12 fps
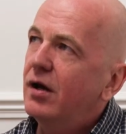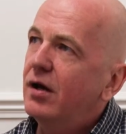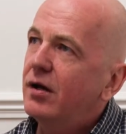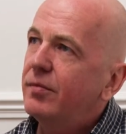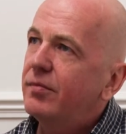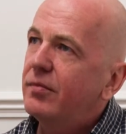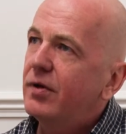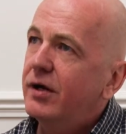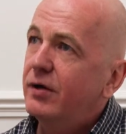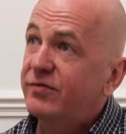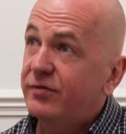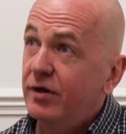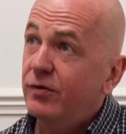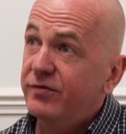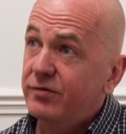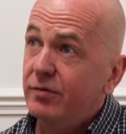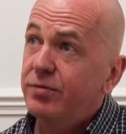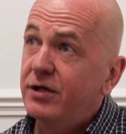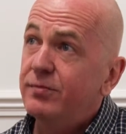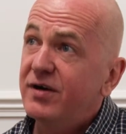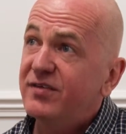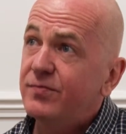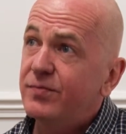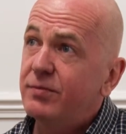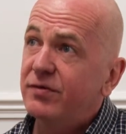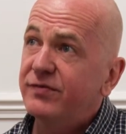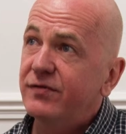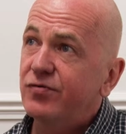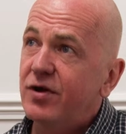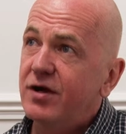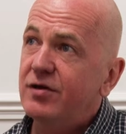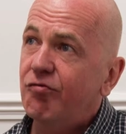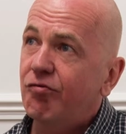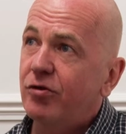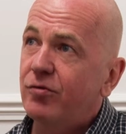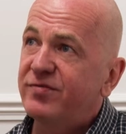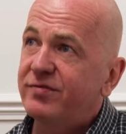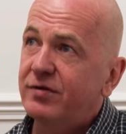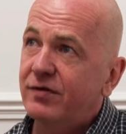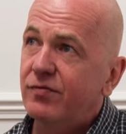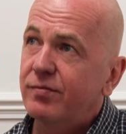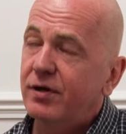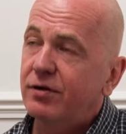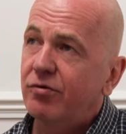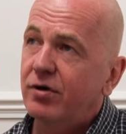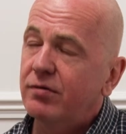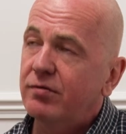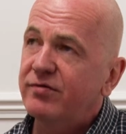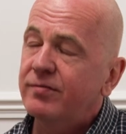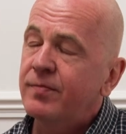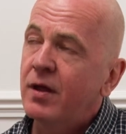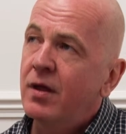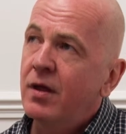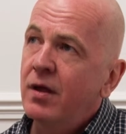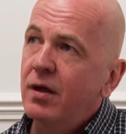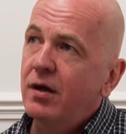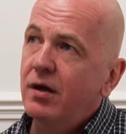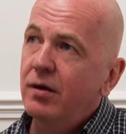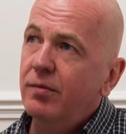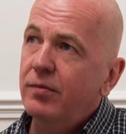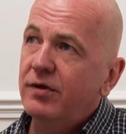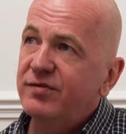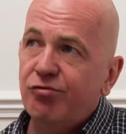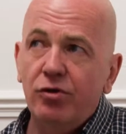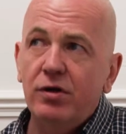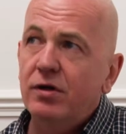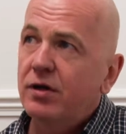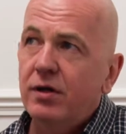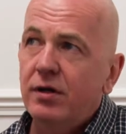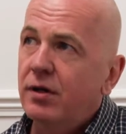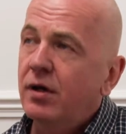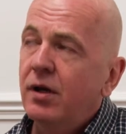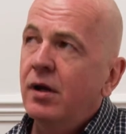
And it was a complete mix of people of different age groups and different backgrounds, and straight and gay.